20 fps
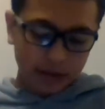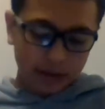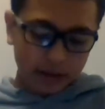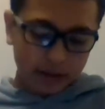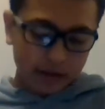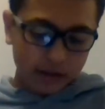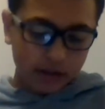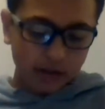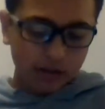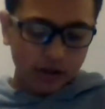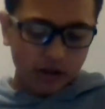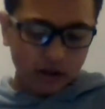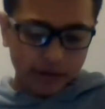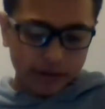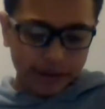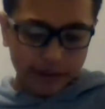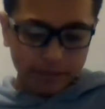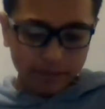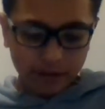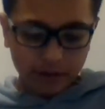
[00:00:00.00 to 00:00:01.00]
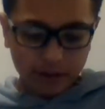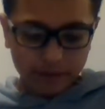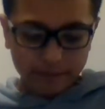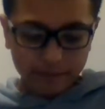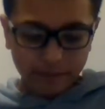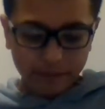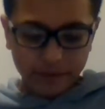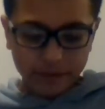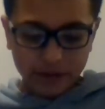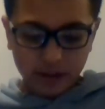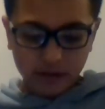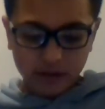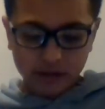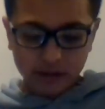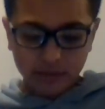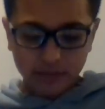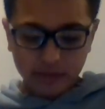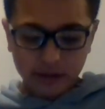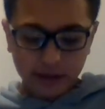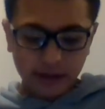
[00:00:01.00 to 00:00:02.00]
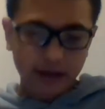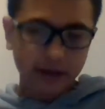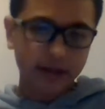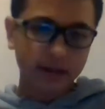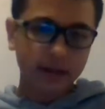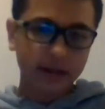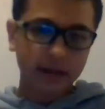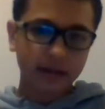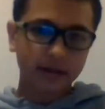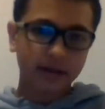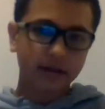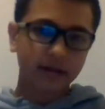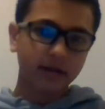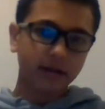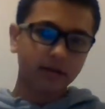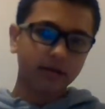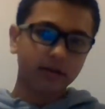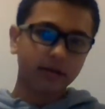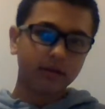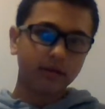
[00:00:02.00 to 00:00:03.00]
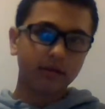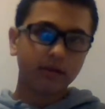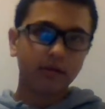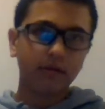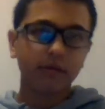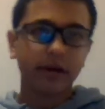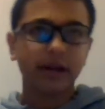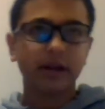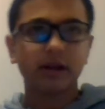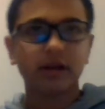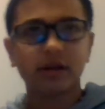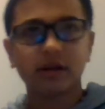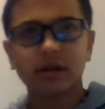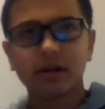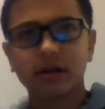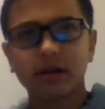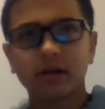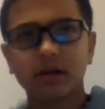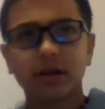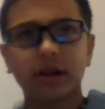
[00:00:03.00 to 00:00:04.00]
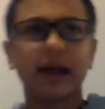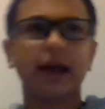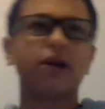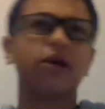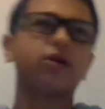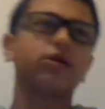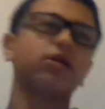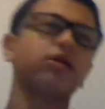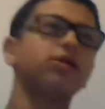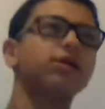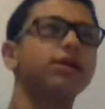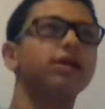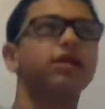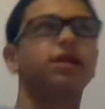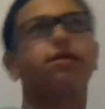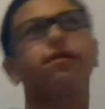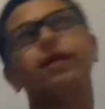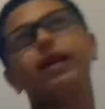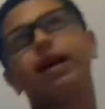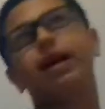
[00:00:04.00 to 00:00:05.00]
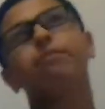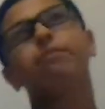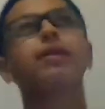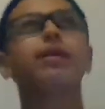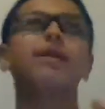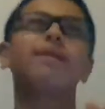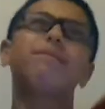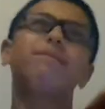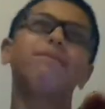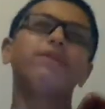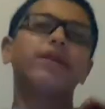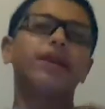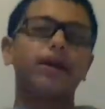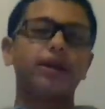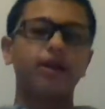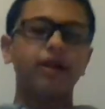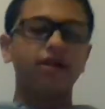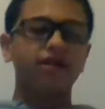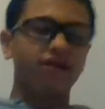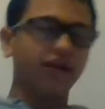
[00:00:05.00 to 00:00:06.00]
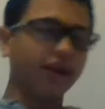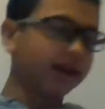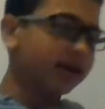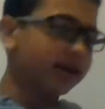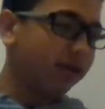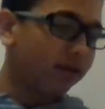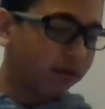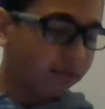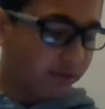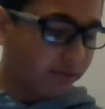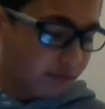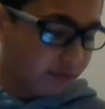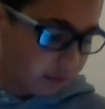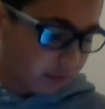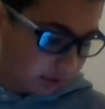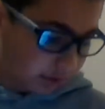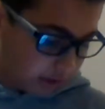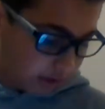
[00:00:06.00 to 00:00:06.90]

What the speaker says: still enjoyed it, but, you know, and I think the great characters and stuff like that, but the effects don't fully